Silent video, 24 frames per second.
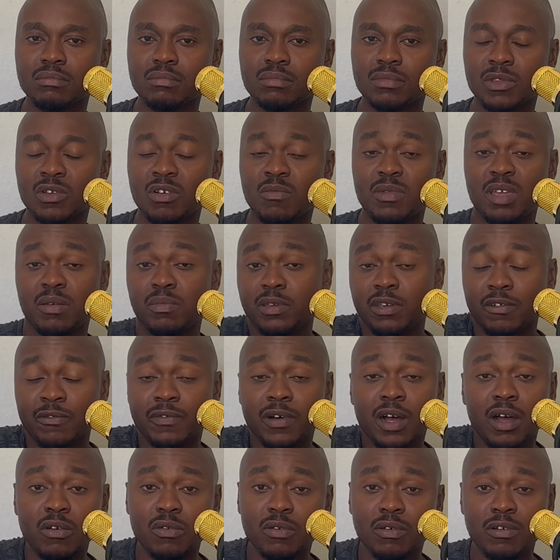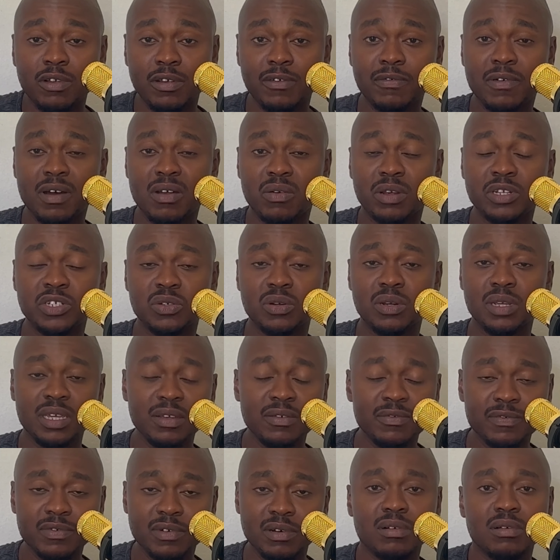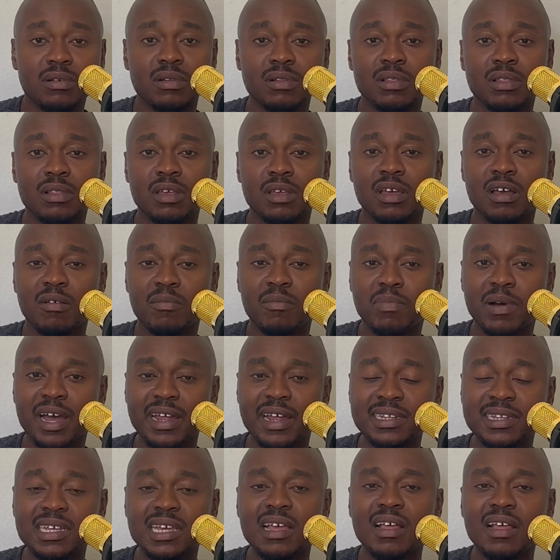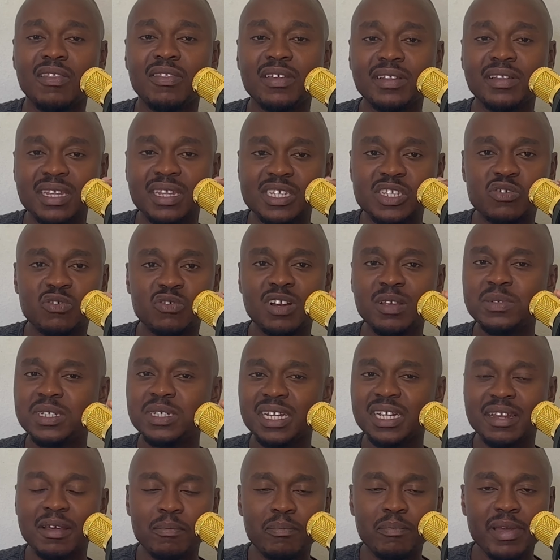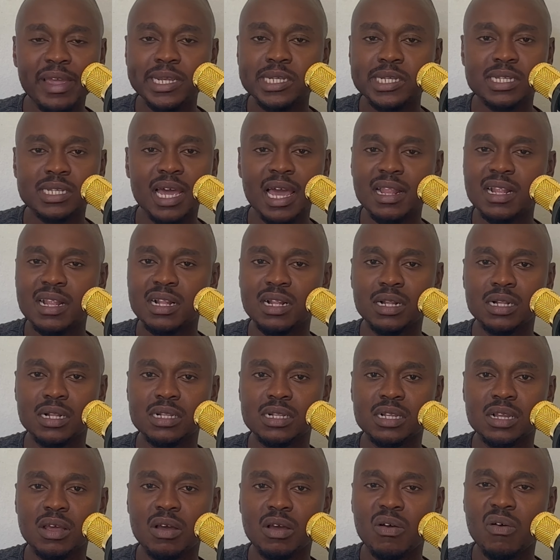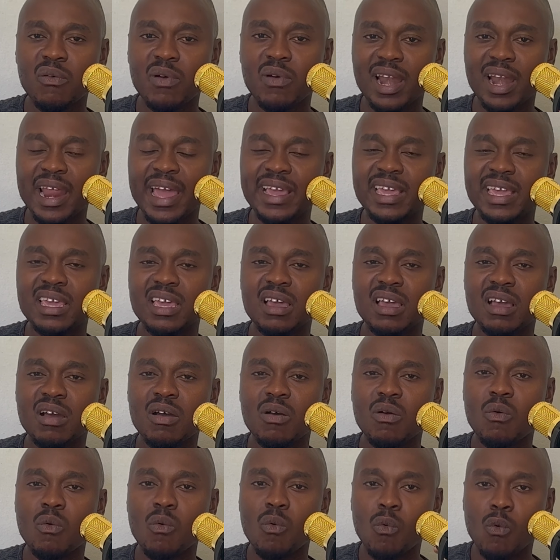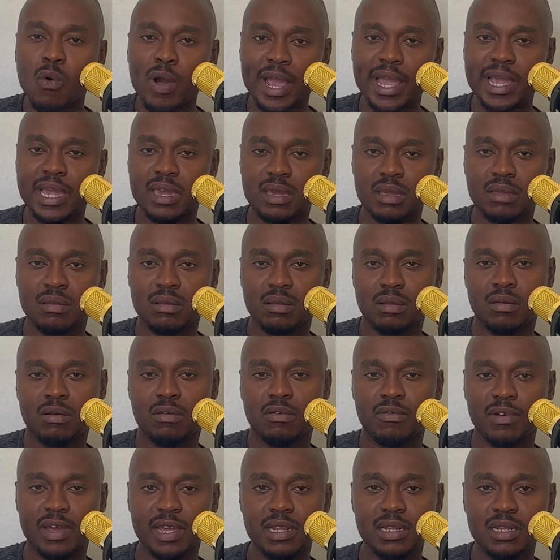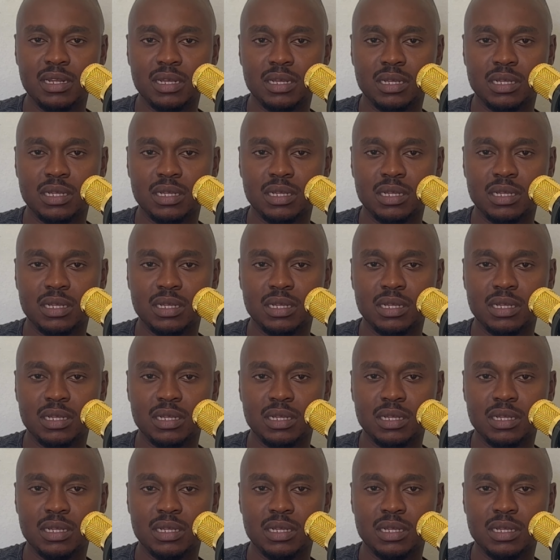Or maybe you found what you're looking for, but the description, the page title were like whack, right?